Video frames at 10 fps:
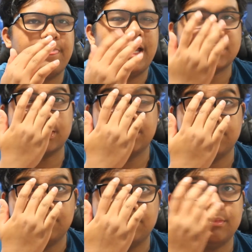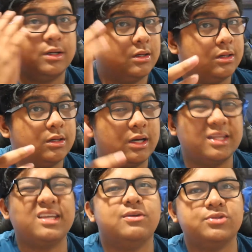actually, I
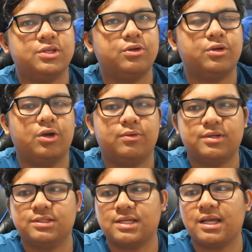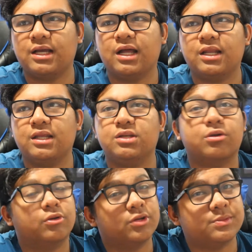think it was a year ago, because I got it
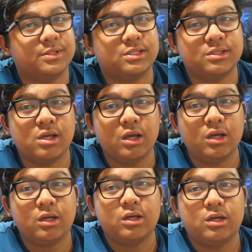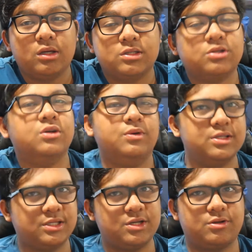during Christmas. So it
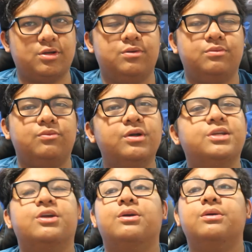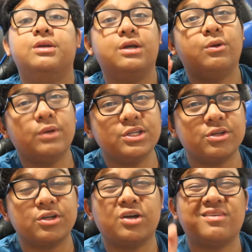was a year ago. 1 year. 1
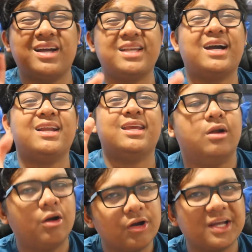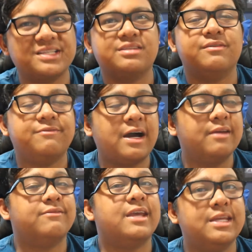year ago, I got an RX
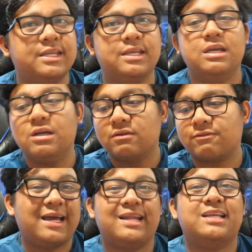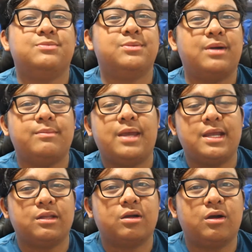580. That has been my
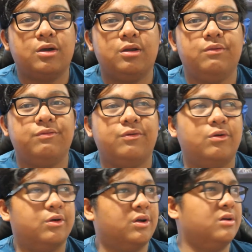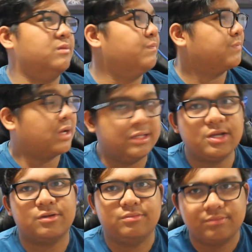main card for a
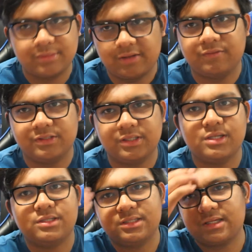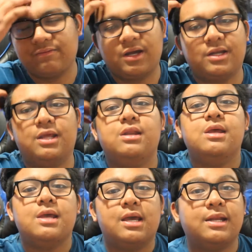year, obviously, since I've gotten it.
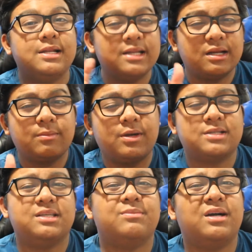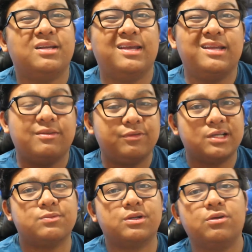And I did an unboxing about it, and if you
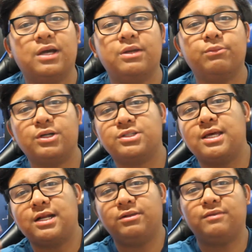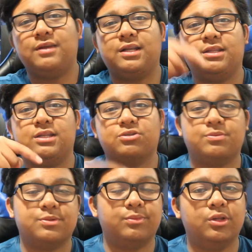guys want to go ahead and watch that, I'll leave that in the
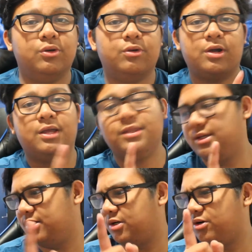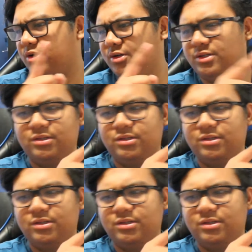description below or on the card